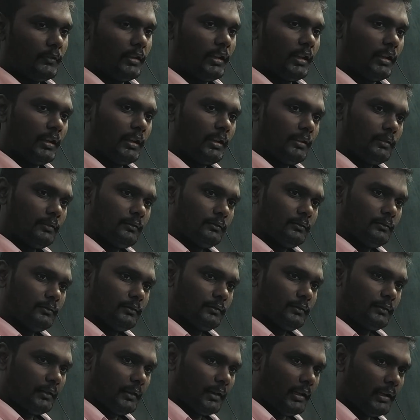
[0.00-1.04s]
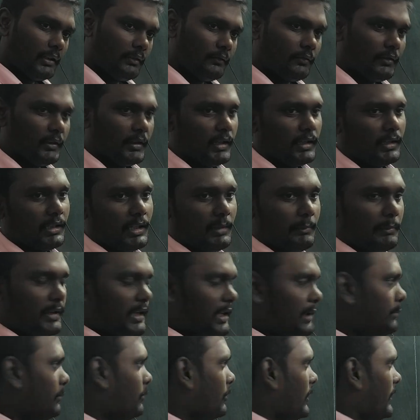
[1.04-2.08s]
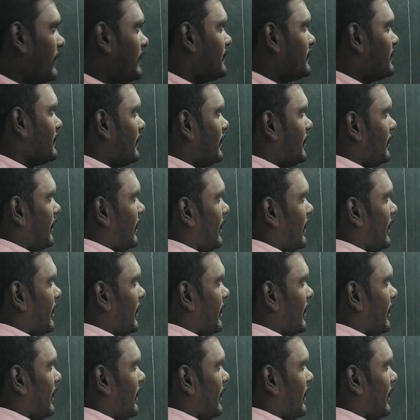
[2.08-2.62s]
There are infinitely many points